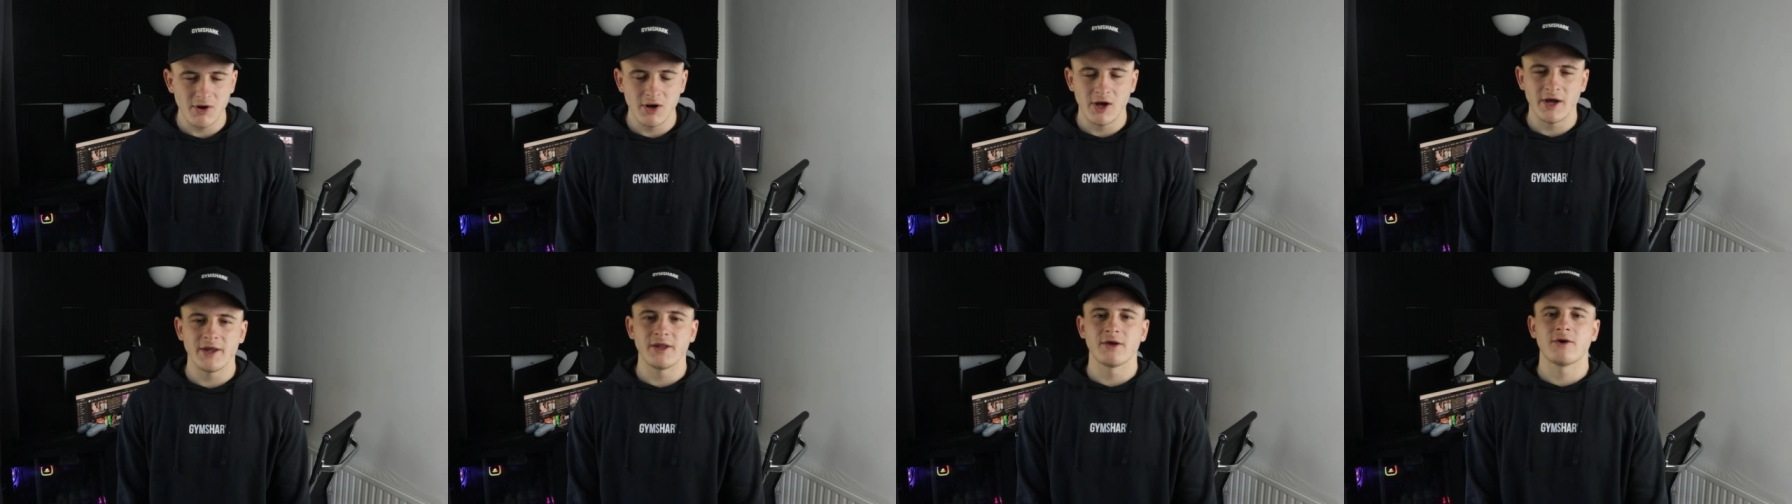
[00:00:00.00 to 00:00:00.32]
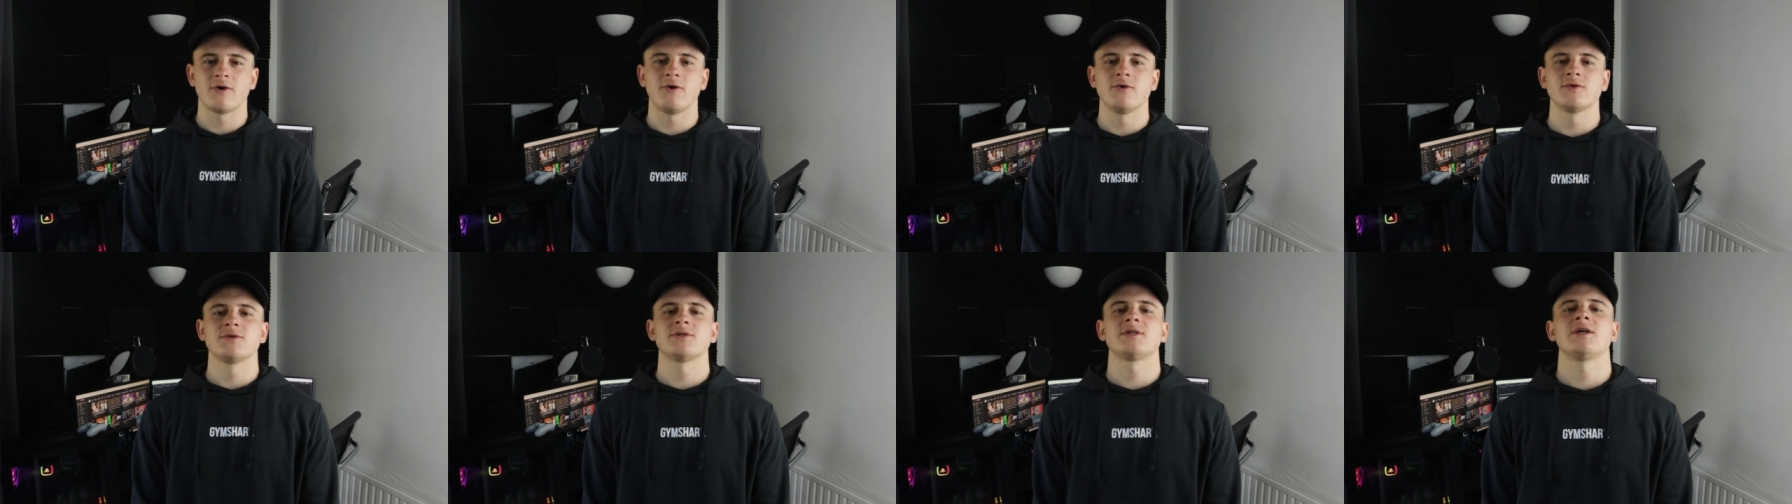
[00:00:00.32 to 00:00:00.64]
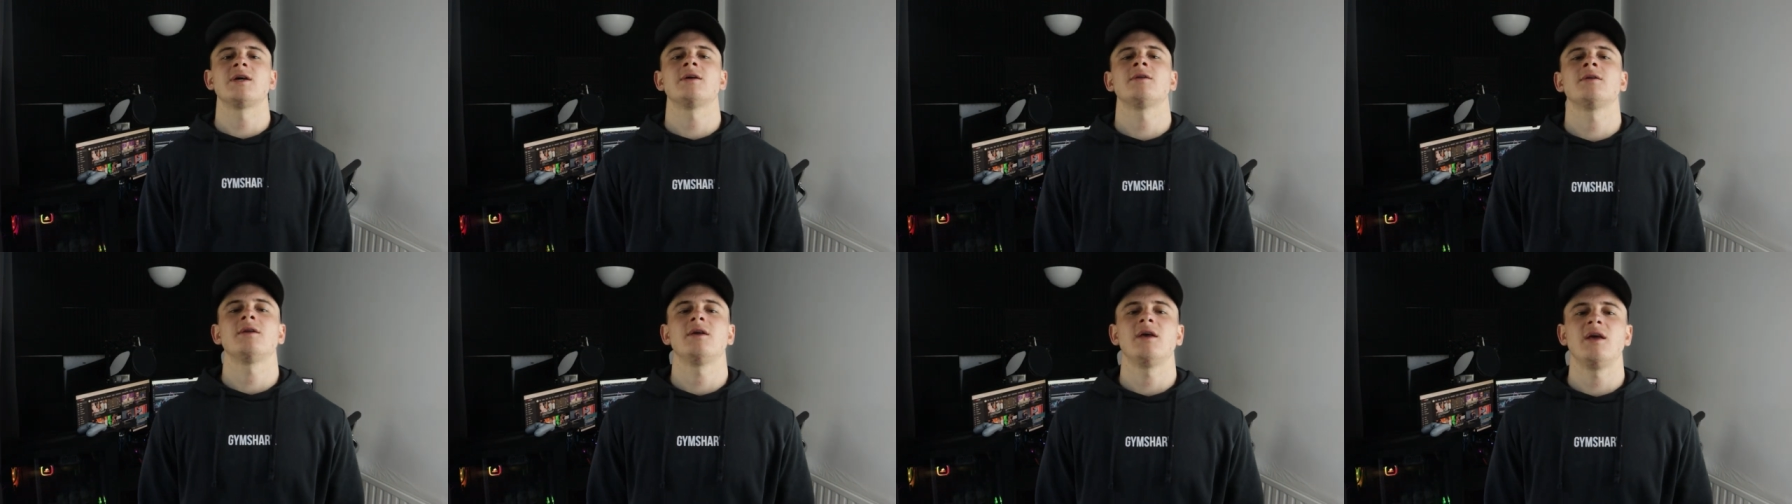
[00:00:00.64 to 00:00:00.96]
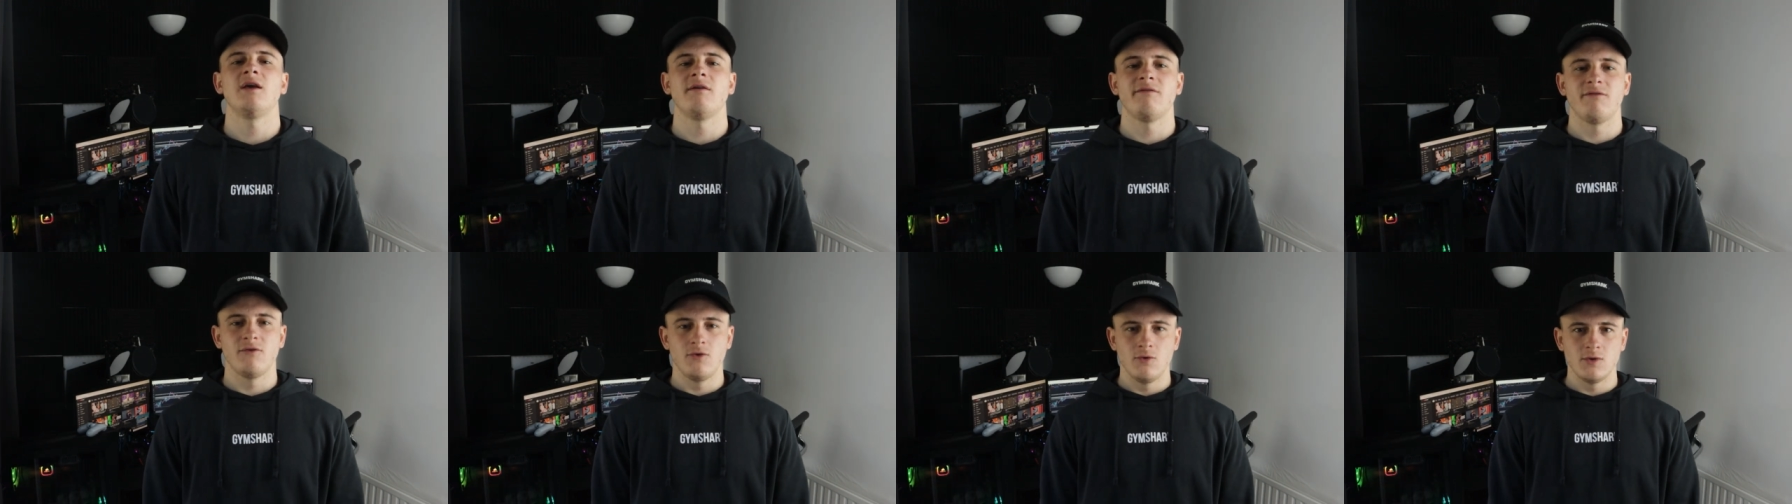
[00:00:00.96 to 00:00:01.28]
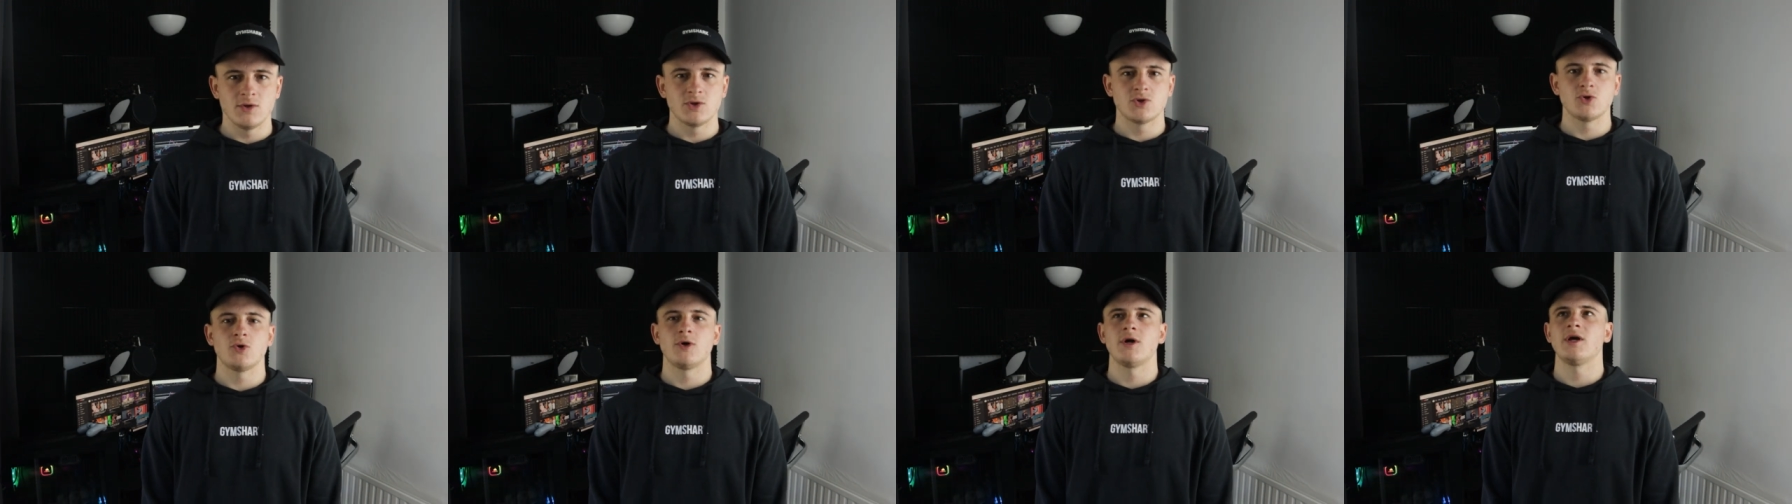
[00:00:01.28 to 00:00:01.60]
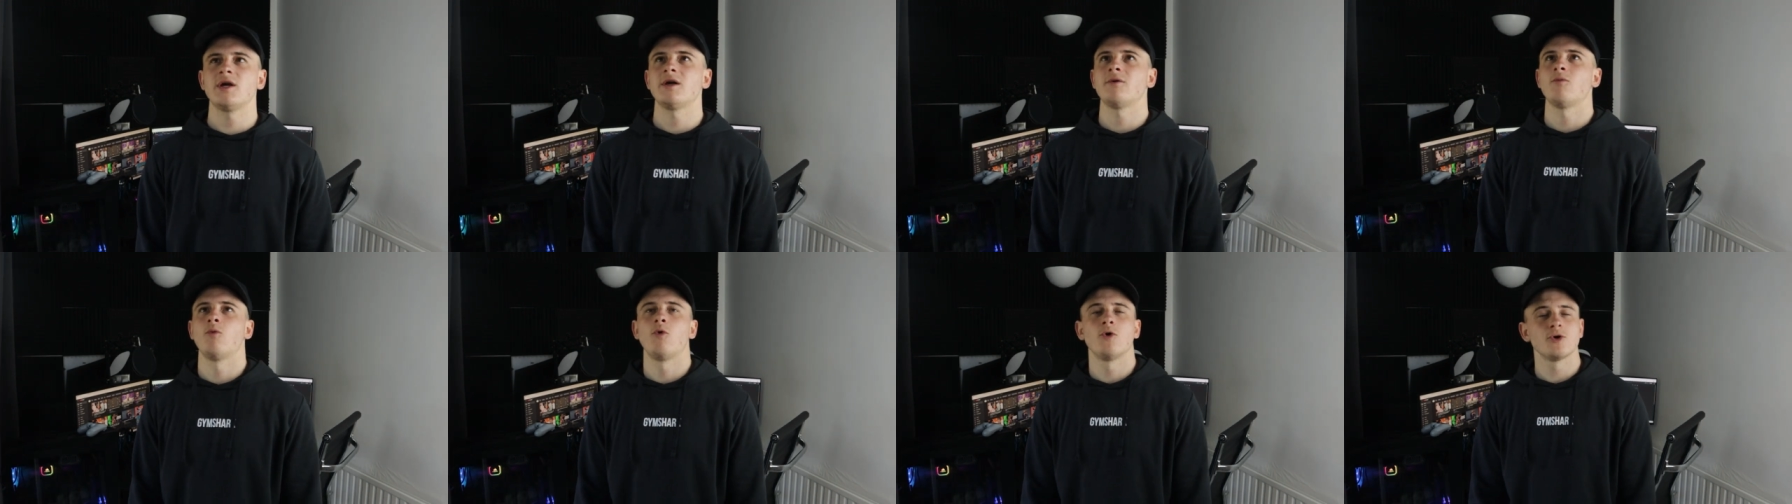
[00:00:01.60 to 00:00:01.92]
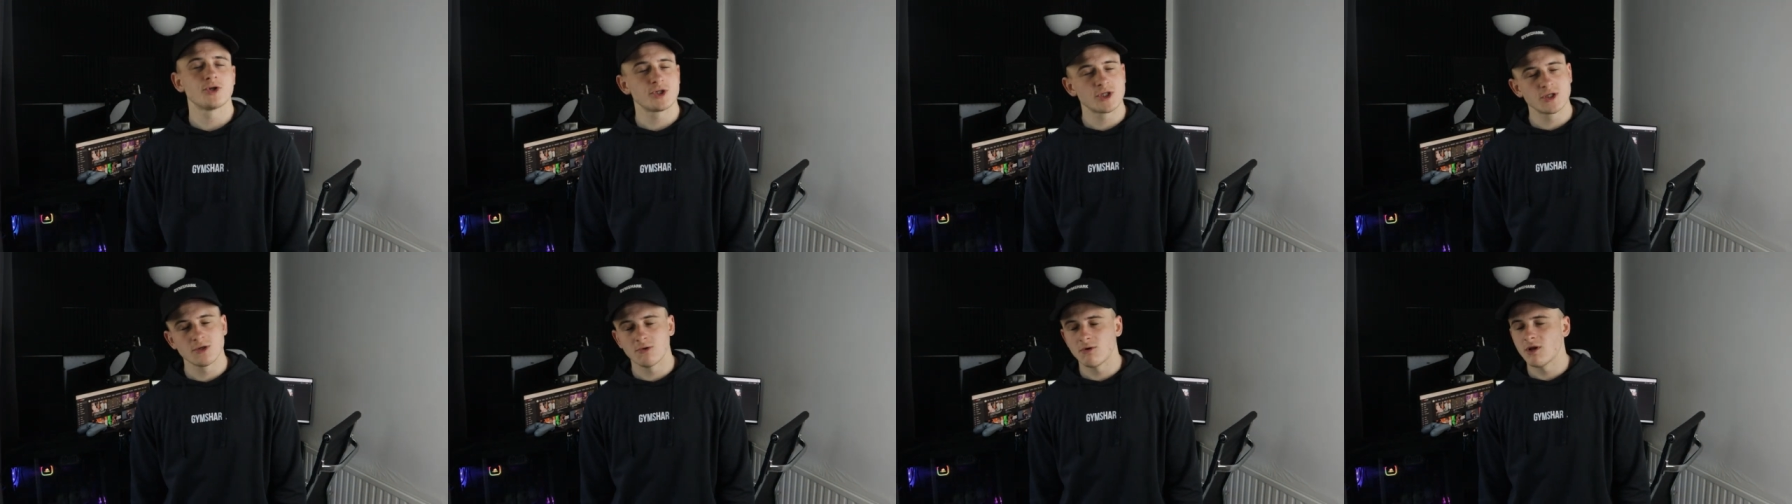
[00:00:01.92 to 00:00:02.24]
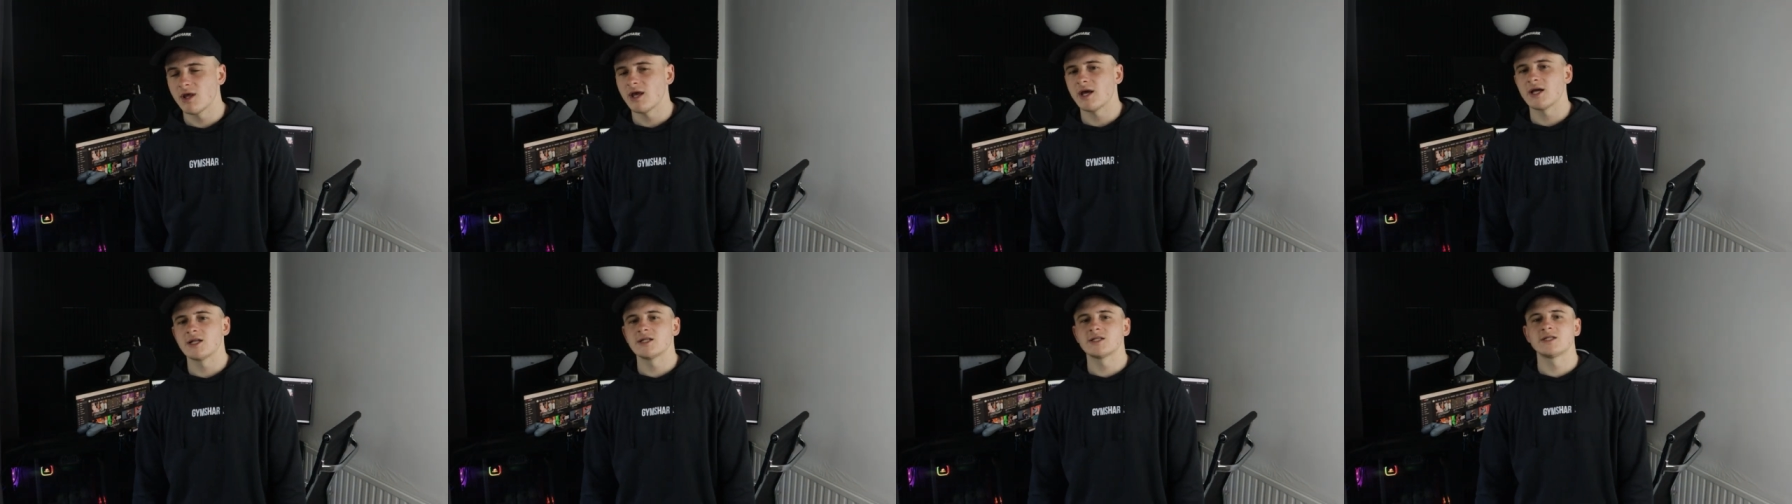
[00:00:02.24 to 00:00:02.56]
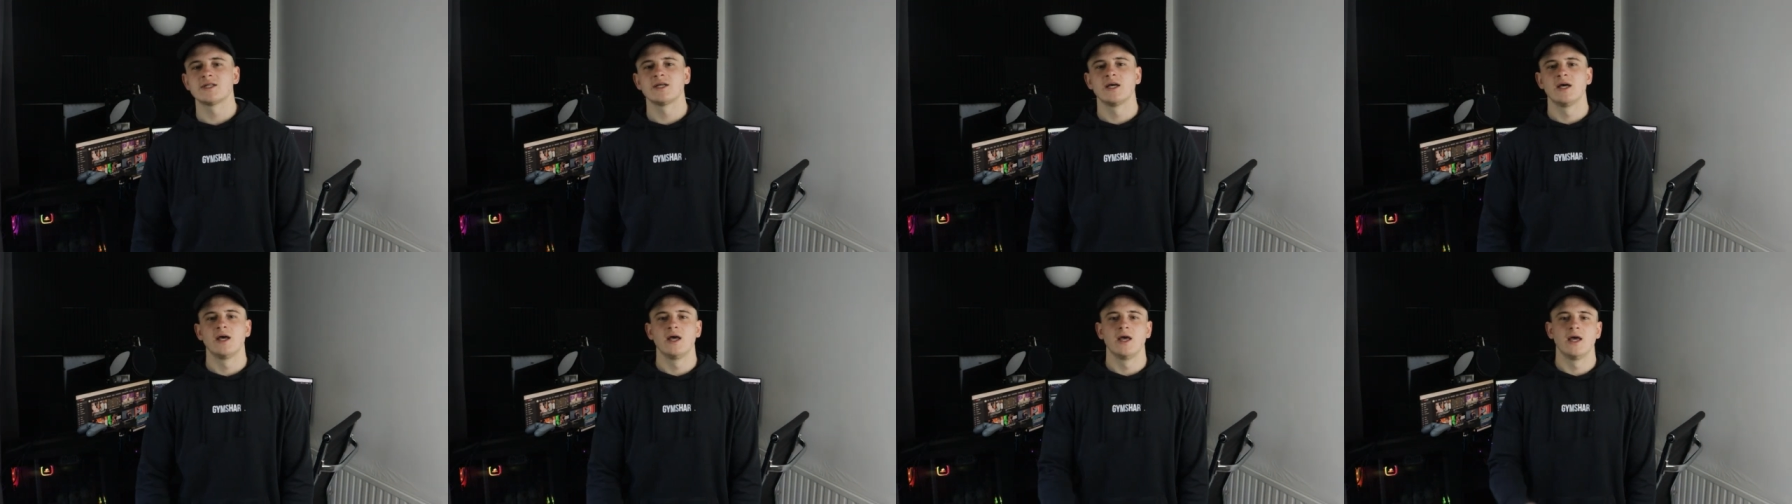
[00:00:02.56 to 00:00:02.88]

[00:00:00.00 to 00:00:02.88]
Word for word: like the content if you enjoy, watch till the end,